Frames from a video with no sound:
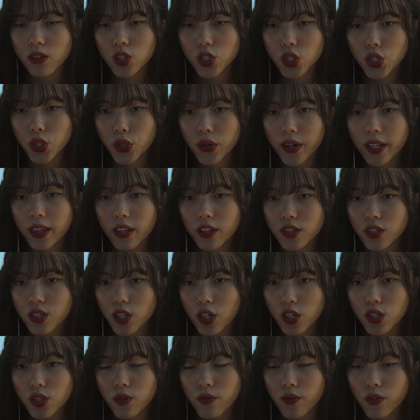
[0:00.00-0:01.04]
during the
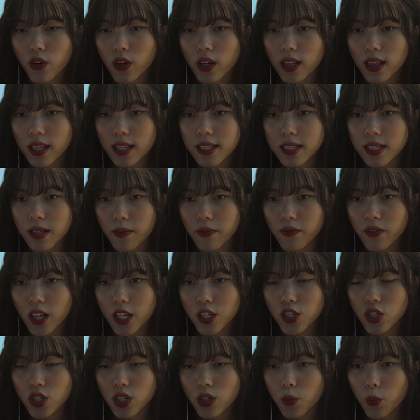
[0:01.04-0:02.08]
search for Eliza
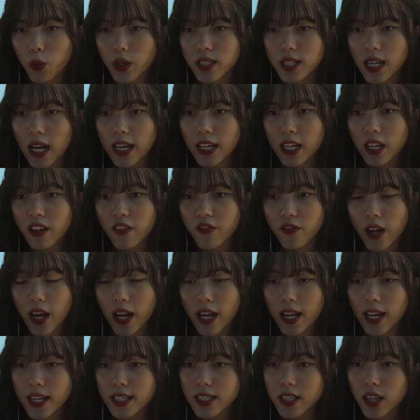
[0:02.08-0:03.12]
Fletcher was
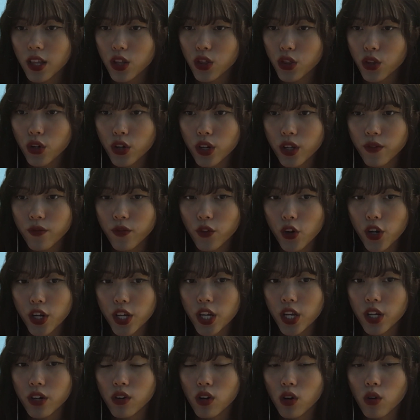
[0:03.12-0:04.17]
identified as the
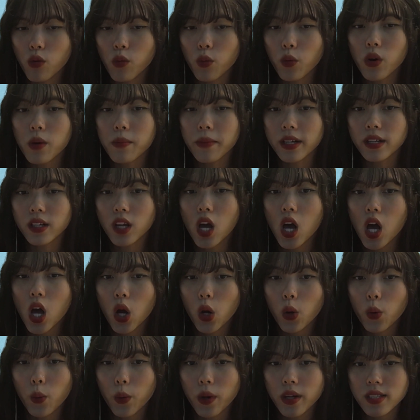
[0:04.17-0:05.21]
34-year-old woman
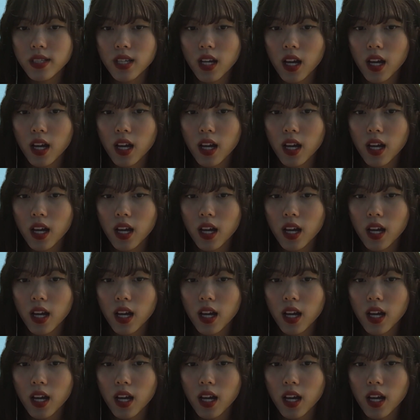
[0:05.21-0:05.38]
who was